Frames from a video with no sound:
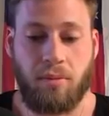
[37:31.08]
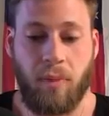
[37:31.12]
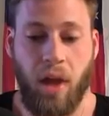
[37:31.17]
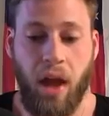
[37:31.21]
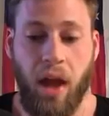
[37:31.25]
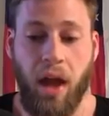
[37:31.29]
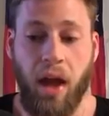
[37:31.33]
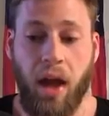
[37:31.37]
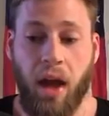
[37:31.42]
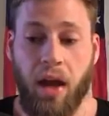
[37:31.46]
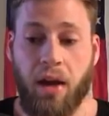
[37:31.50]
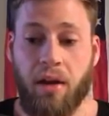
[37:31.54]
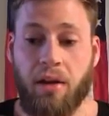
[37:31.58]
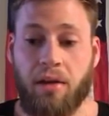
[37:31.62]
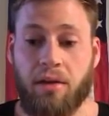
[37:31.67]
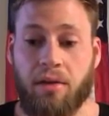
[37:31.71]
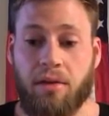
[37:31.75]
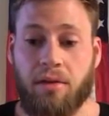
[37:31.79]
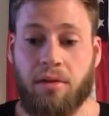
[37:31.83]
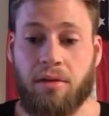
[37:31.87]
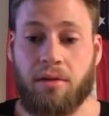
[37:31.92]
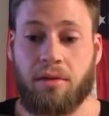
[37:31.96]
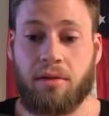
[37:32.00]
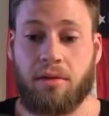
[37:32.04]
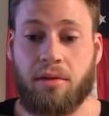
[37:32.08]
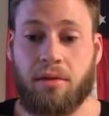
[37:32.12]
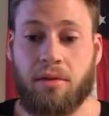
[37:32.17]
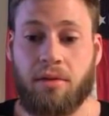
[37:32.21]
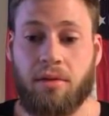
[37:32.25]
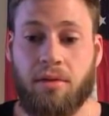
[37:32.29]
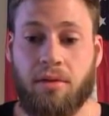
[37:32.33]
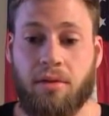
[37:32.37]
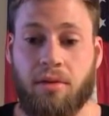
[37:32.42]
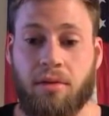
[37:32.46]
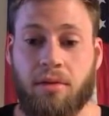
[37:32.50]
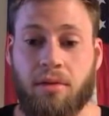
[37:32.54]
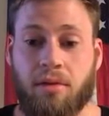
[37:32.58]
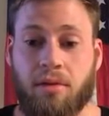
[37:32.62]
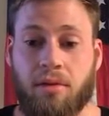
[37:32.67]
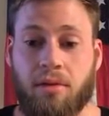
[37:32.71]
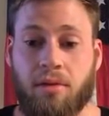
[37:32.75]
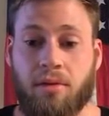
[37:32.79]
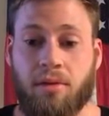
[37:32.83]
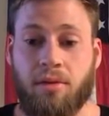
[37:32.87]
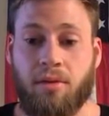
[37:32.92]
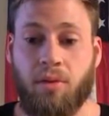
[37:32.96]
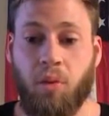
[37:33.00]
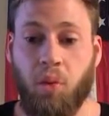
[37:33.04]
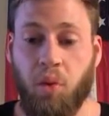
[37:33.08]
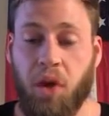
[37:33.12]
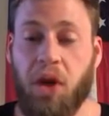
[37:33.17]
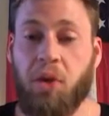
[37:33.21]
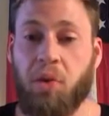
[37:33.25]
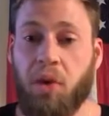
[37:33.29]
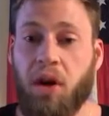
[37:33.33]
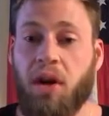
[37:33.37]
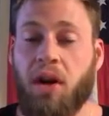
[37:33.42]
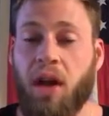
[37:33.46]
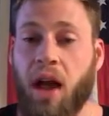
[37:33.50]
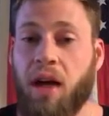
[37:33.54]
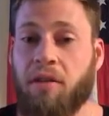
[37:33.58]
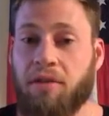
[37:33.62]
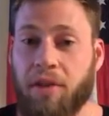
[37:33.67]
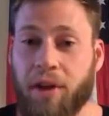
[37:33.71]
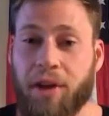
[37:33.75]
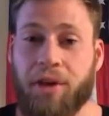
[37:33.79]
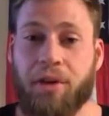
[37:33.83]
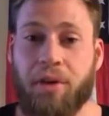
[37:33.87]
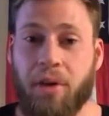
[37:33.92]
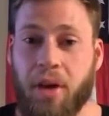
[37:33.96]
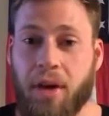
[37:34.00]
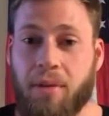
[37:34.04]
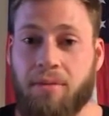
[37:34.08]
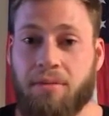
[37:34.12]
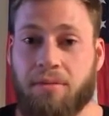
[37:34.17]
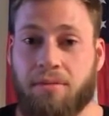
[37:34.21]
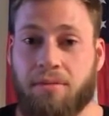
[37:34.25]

And we will have victory.